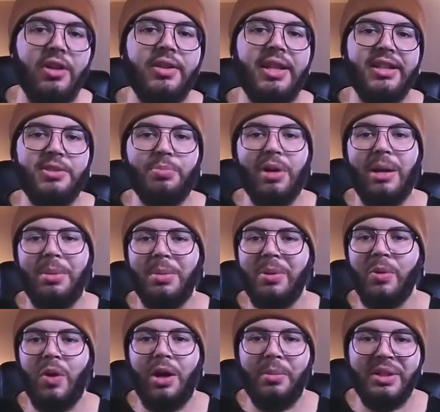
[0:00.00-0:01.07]
that's probably
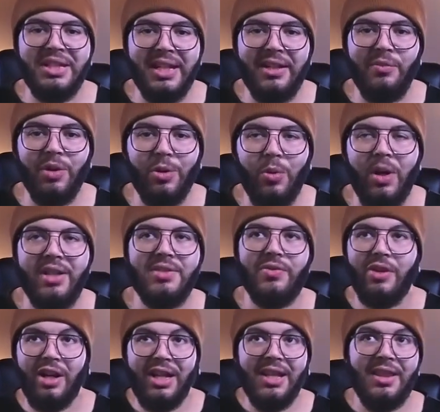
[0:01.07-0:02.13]
where I'll be taking requests for
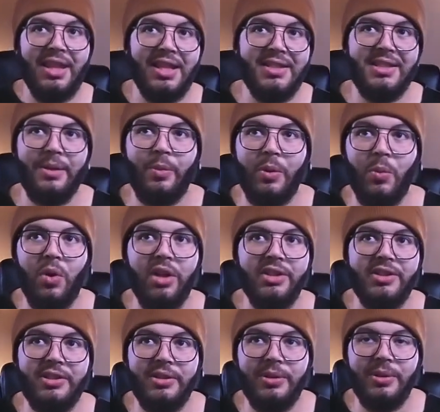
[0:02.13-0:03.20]
any things that we want
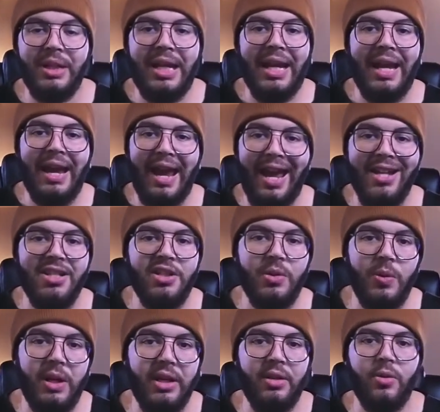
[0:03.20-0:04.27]
to add
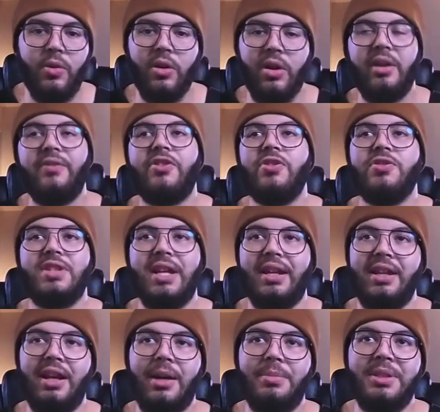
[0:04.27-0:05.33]
to it, or if there's
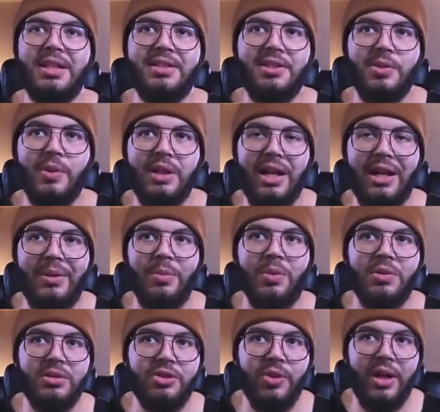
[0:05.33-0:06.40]
any updates to it, I
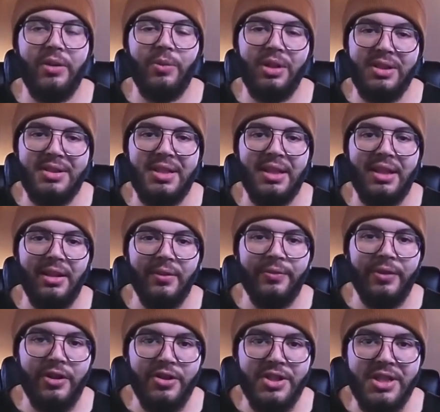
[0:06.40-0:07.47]
will try to release it there
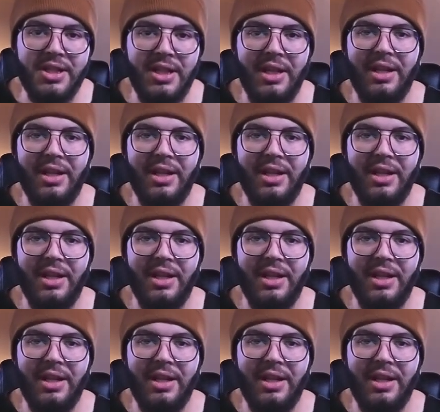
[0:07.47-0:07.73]
first.